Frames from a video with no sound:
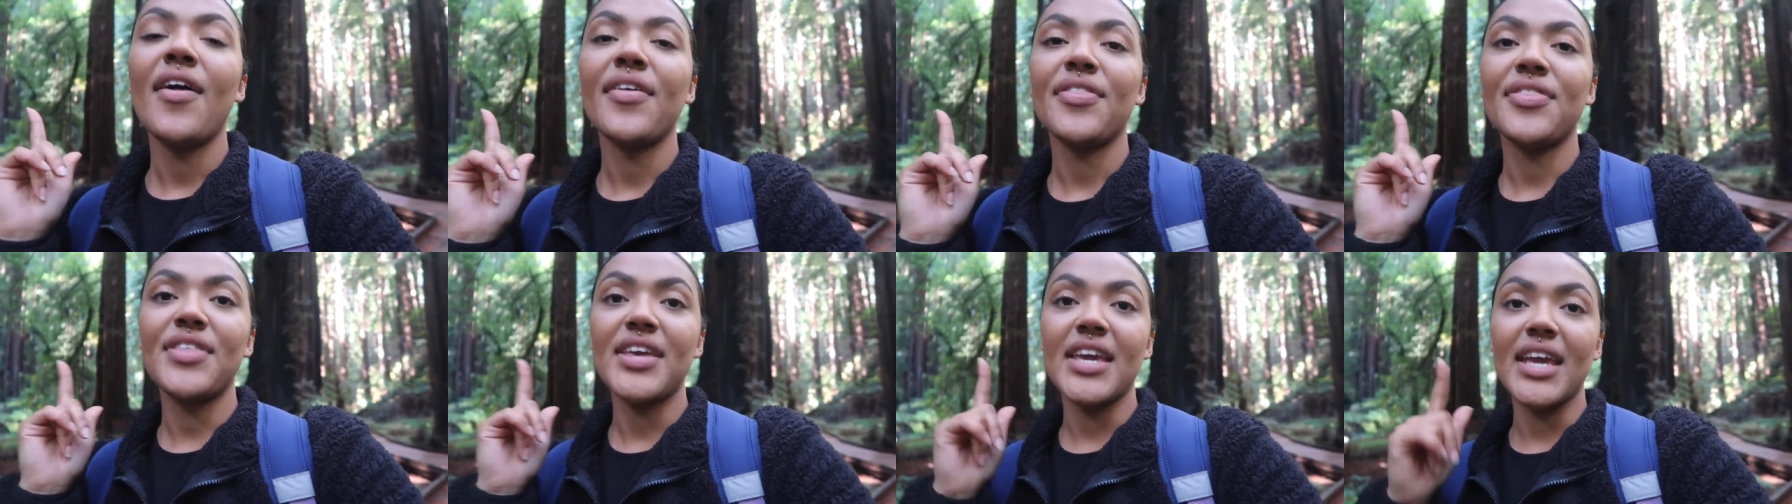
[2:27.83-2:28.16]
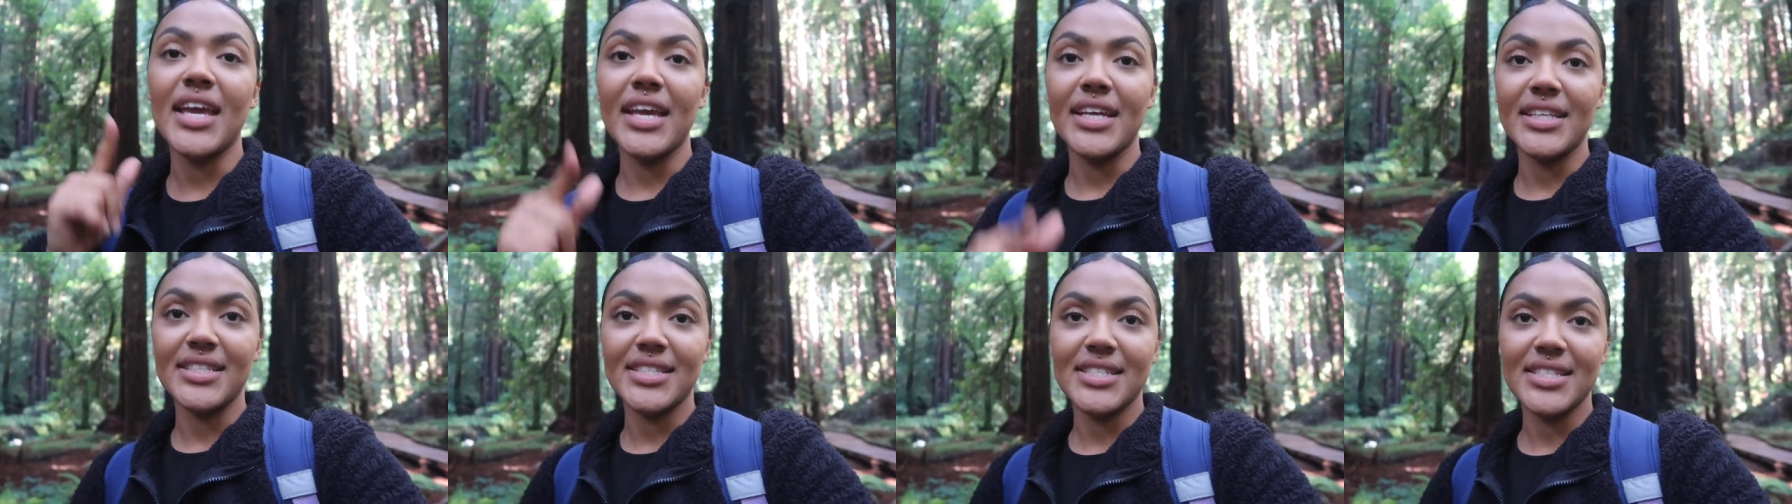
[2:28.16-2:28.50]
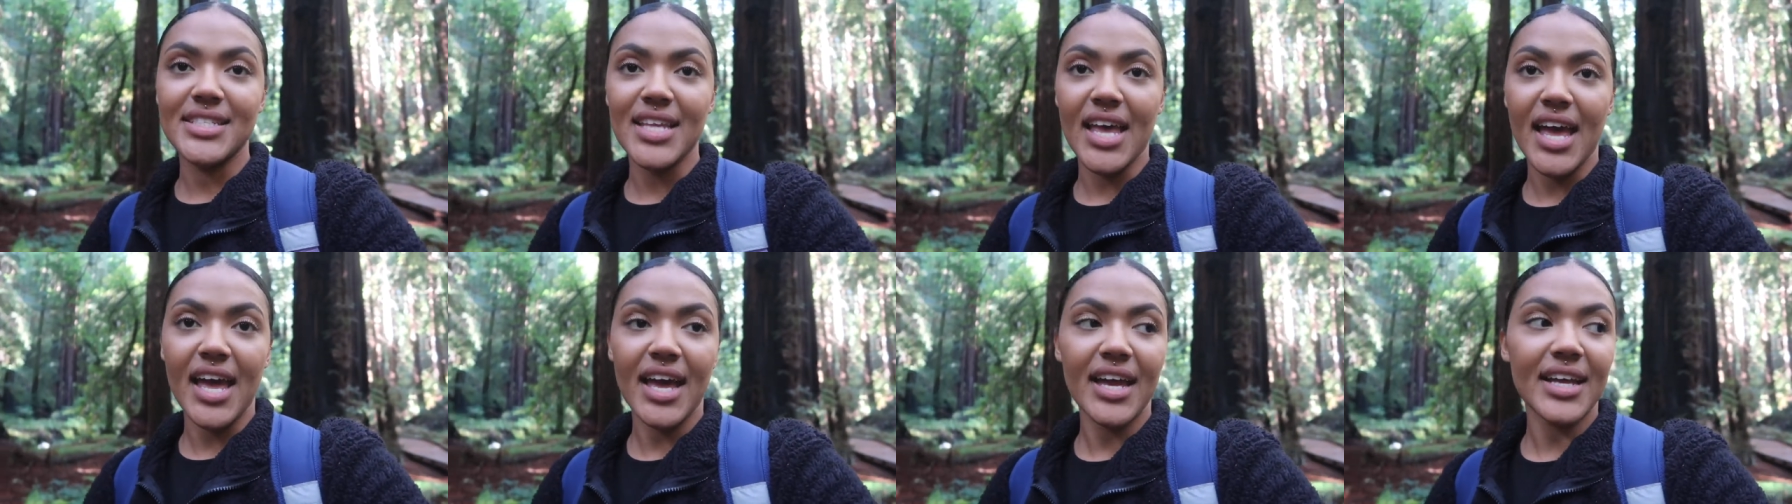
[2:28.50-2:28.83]
the
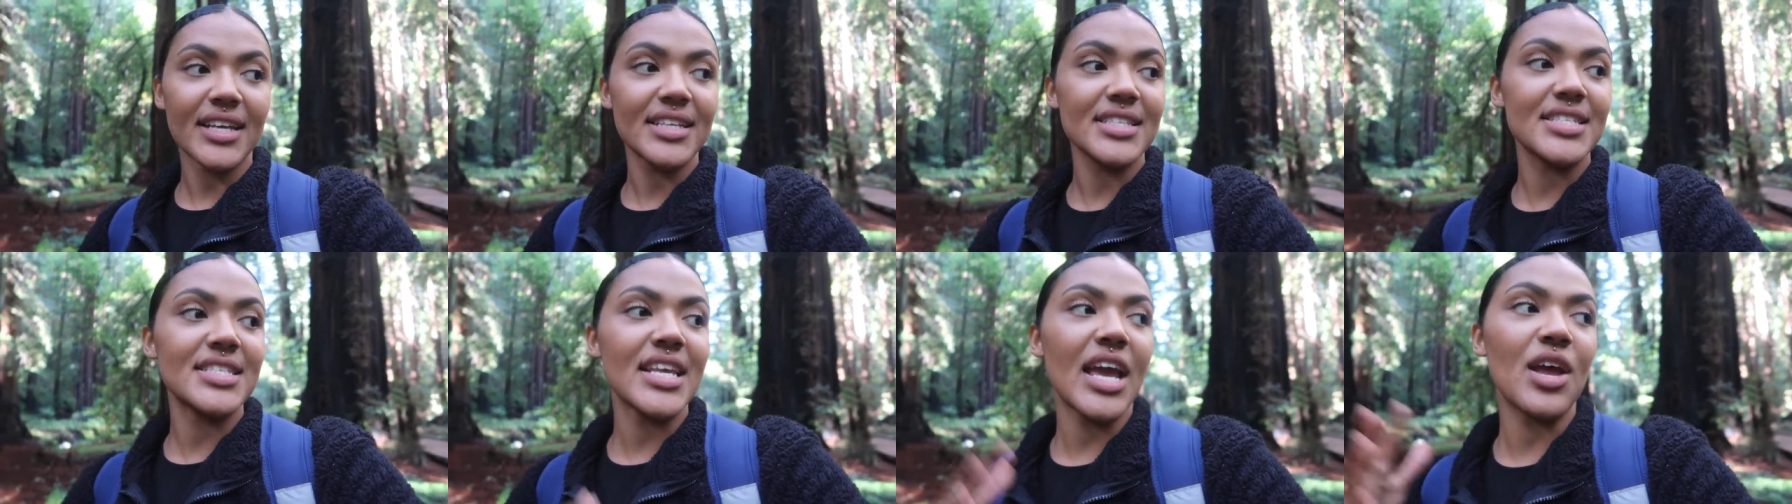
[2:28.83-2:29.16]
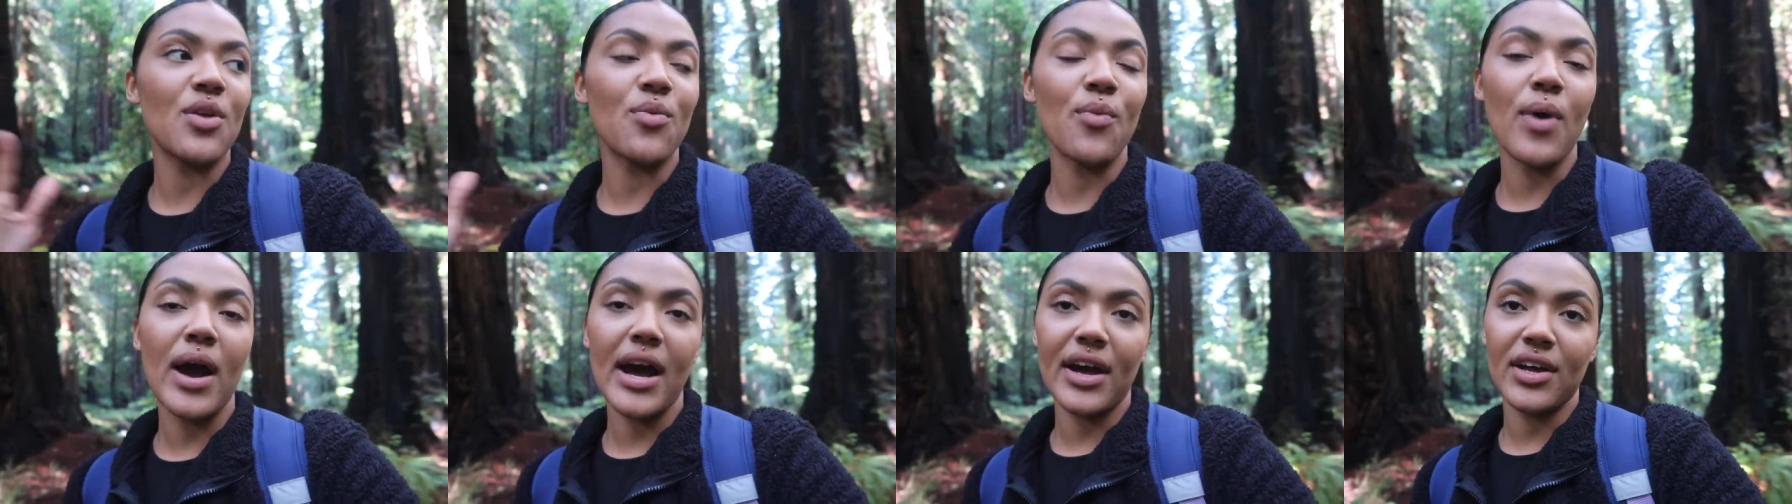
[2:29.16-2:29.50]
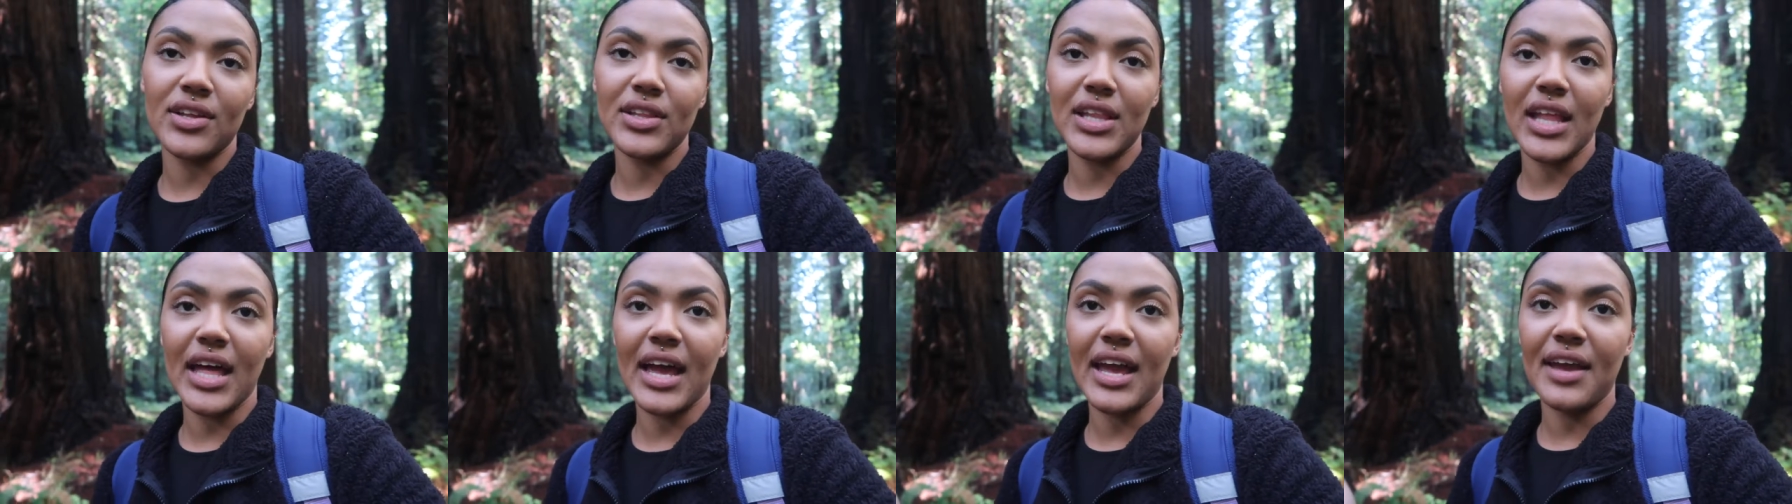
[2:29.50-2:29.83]
insects and
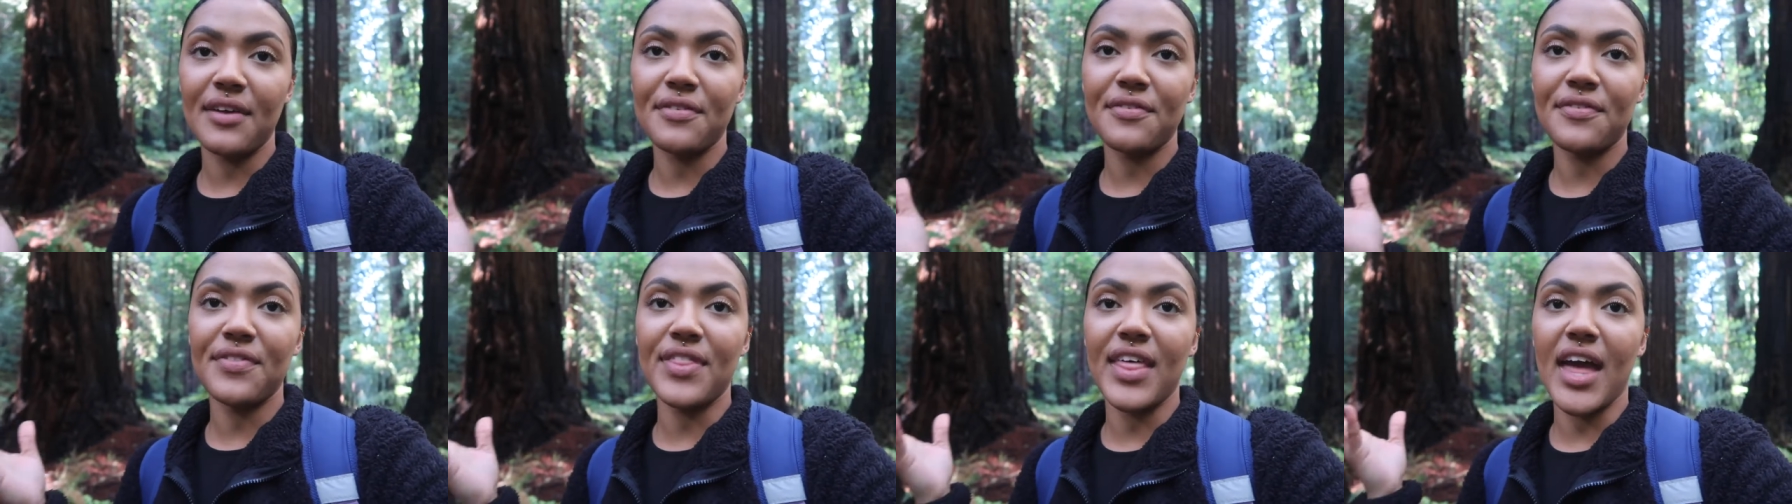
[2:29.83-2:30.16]
wildlife